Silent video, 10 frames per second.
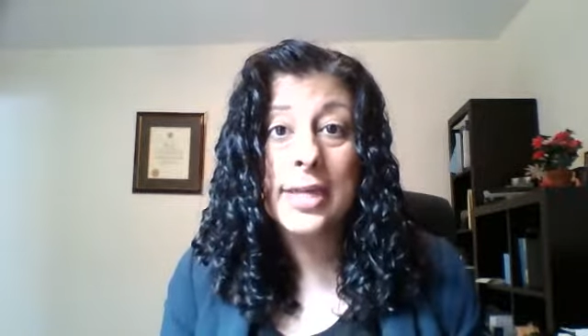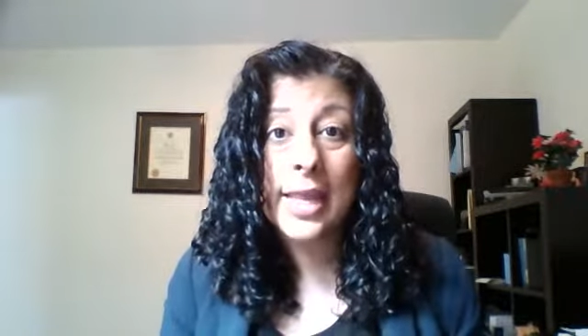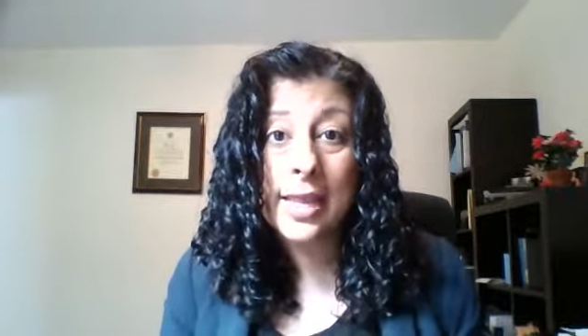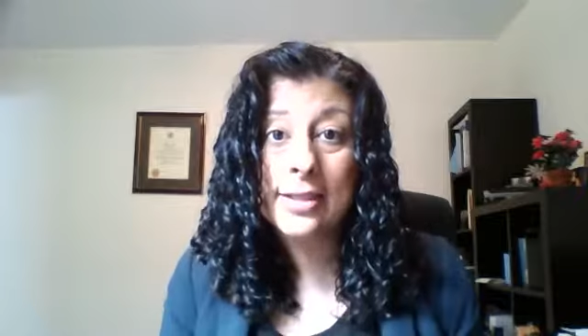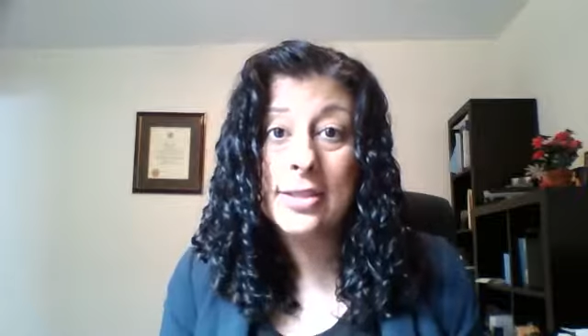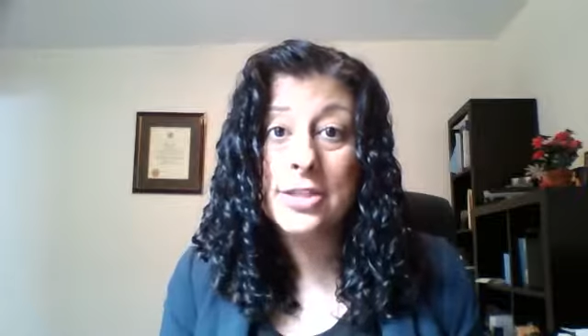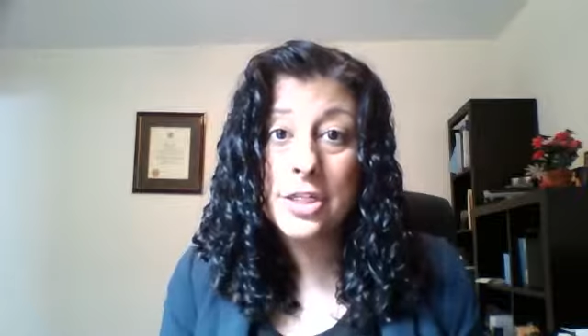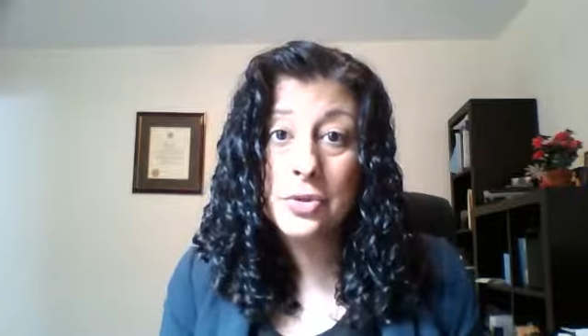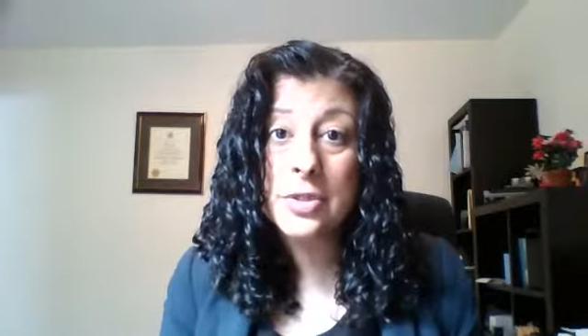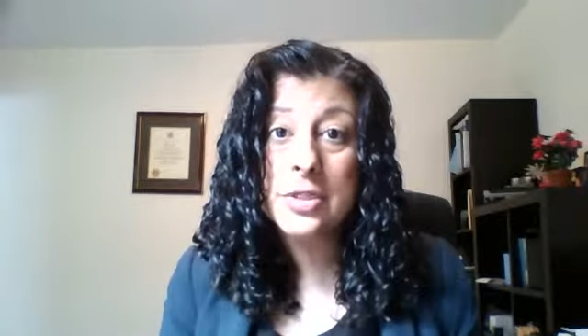again, the
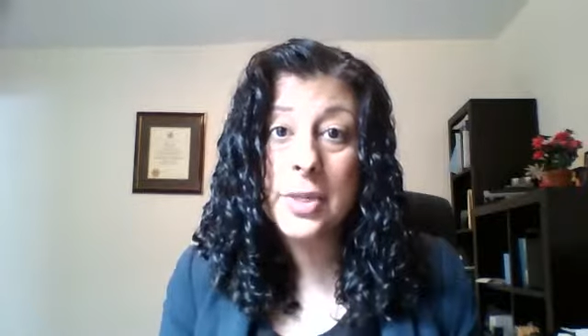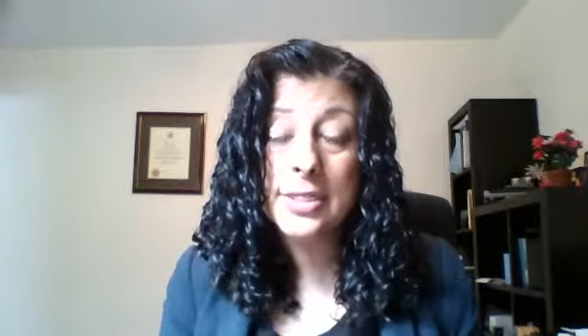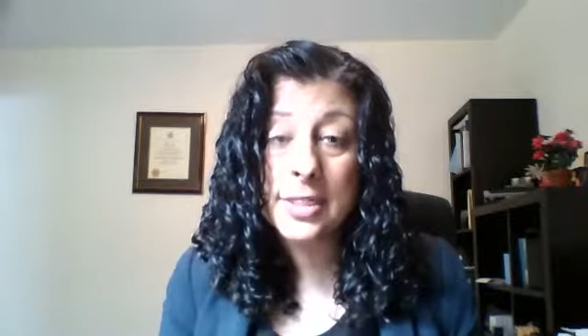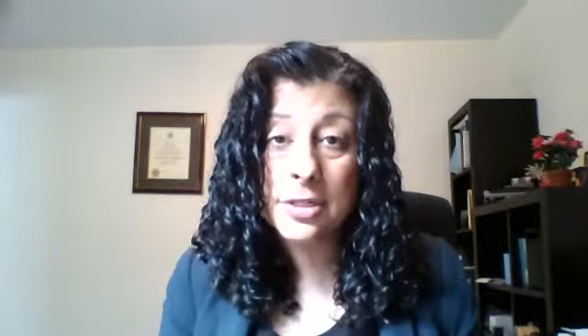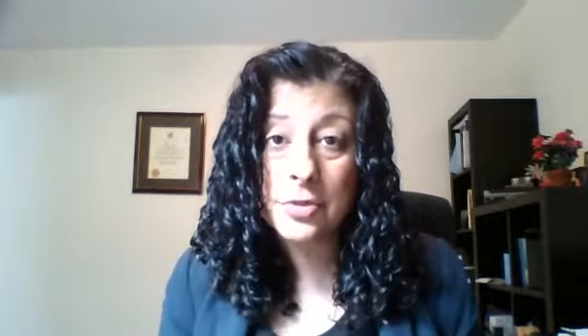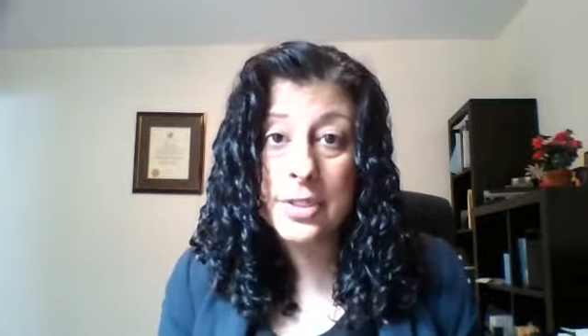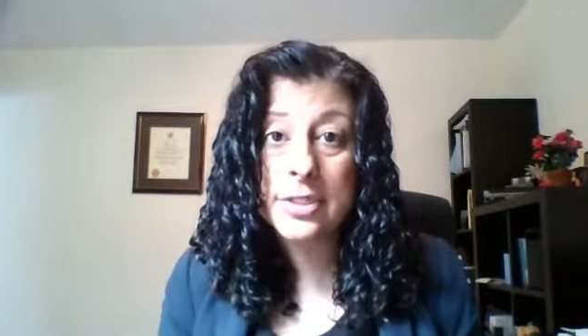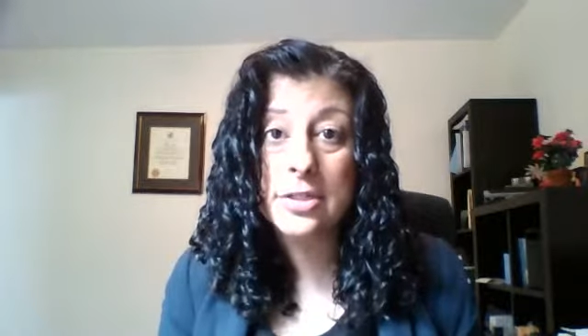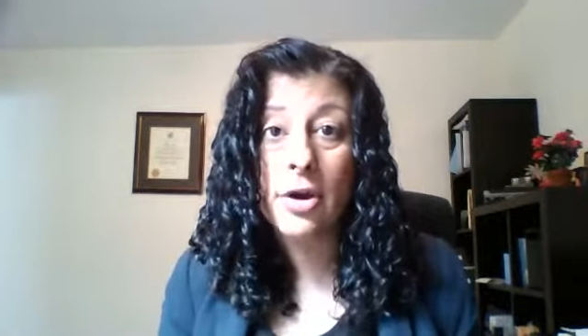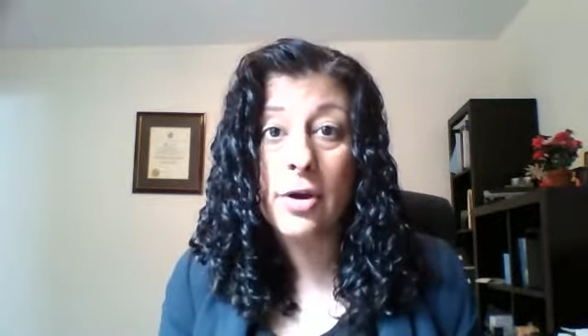children's best
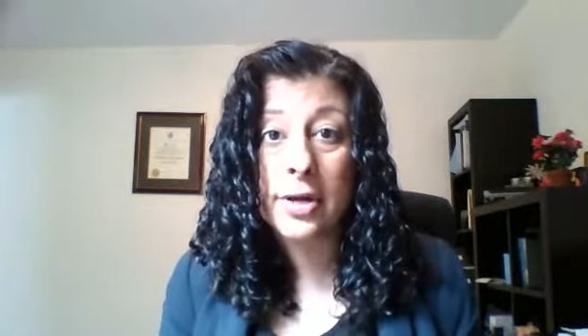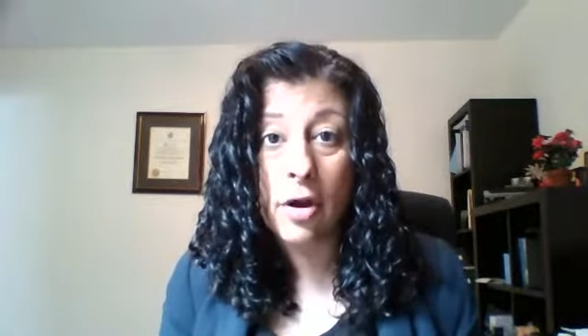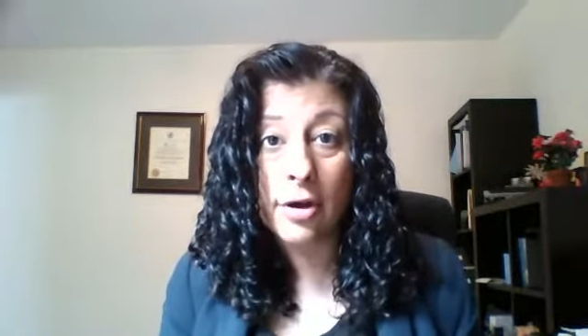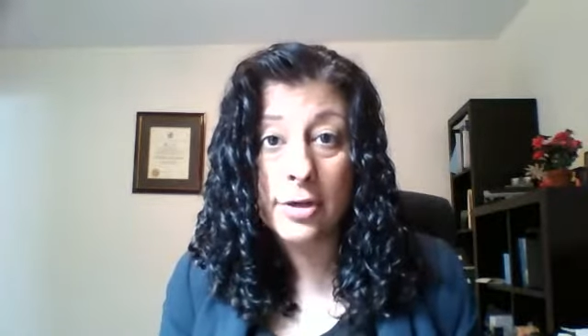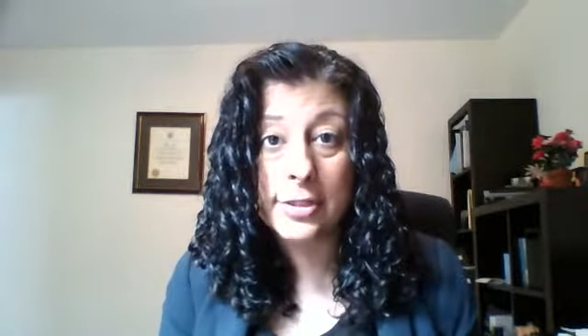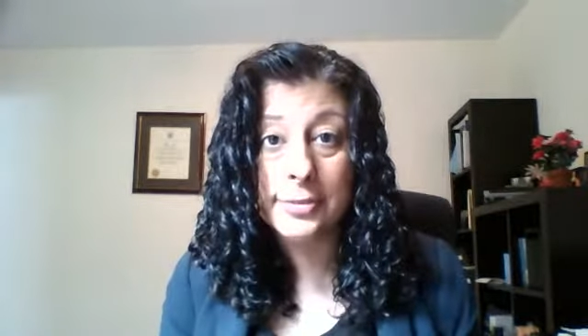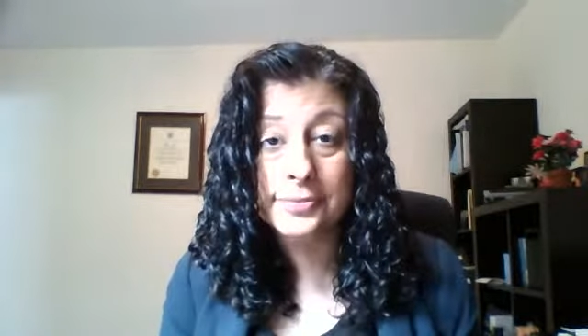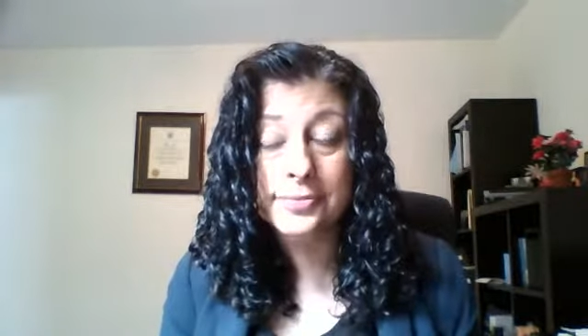interests are at heart.